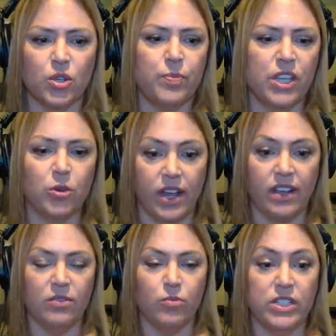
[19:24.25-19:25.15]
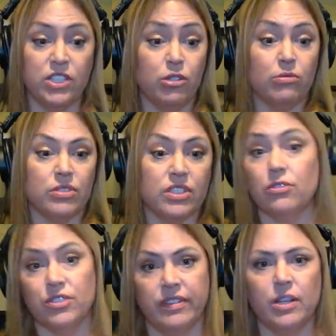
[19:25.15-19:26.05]
so PQA, we do
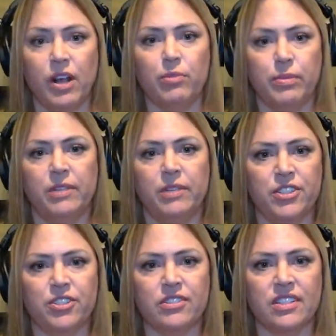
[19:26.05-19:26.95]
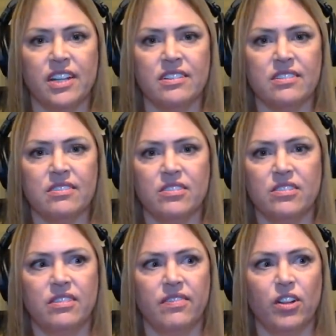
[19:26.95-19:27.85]
still develop health plan measures and
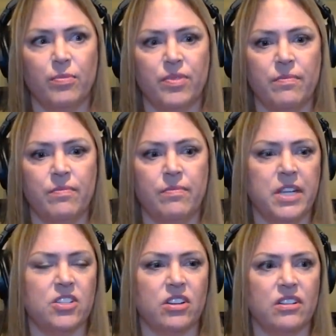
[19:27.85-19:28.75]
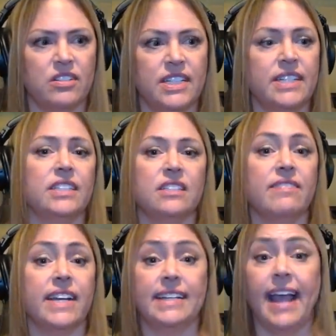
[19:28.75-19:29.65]
develop them based on an
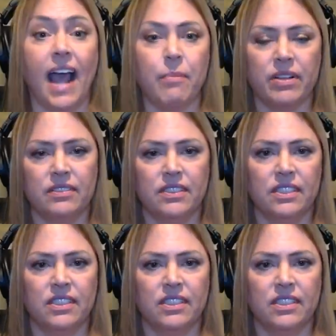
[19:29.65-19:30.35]
identified gap,